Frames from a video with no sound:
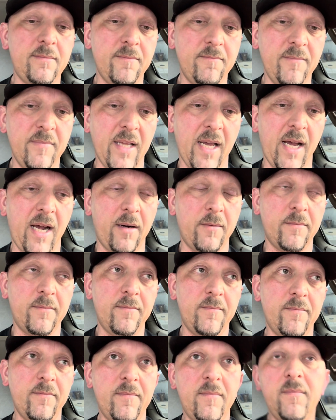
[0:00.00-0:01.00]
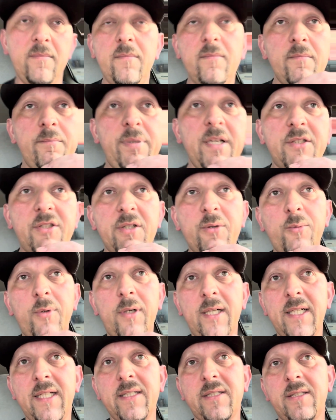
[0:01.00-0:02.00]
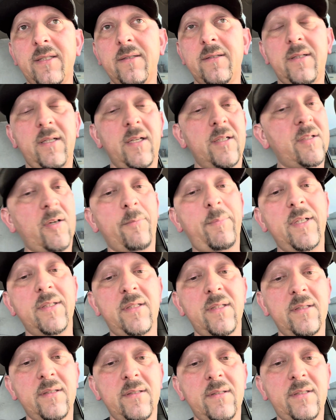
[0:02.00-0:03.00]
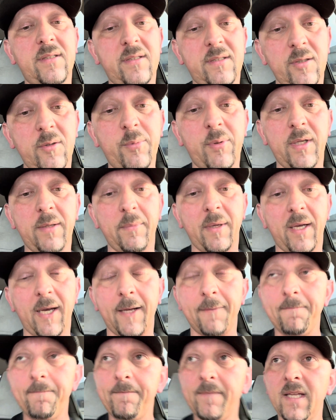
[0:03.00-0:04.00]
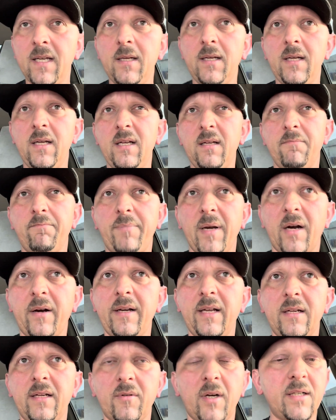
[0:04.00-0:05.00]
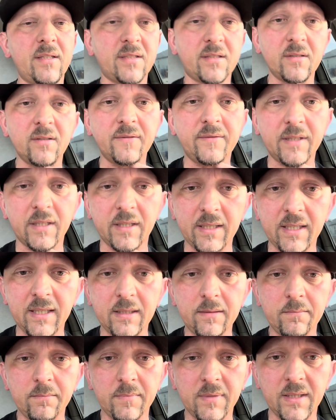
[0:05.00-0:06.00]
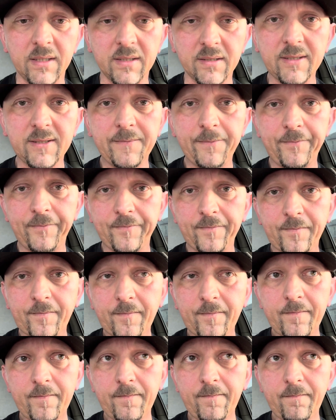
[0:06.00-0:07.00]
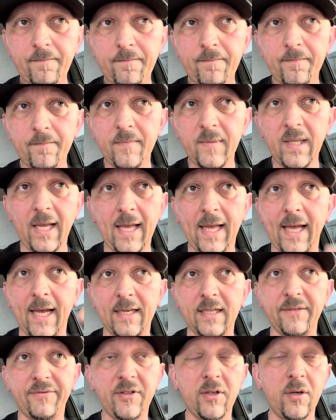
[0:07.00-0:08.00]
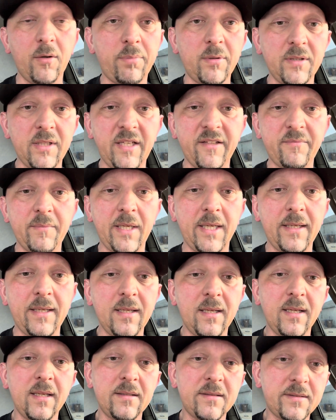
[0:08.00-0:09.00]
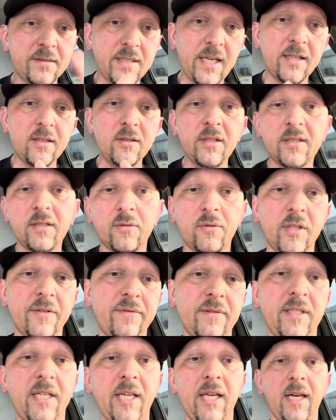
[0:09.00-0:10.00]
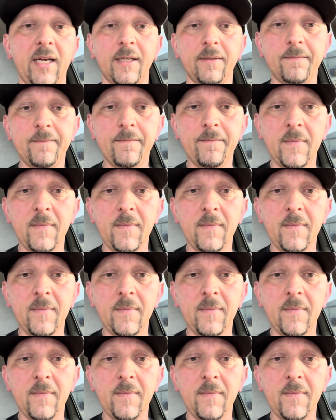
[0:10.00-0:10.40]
Now, pitching-wise, because our pitching is still pretty bad, Barry Enright's still very hit and miss. And if you don't believe me, take a look at Griffin Canning.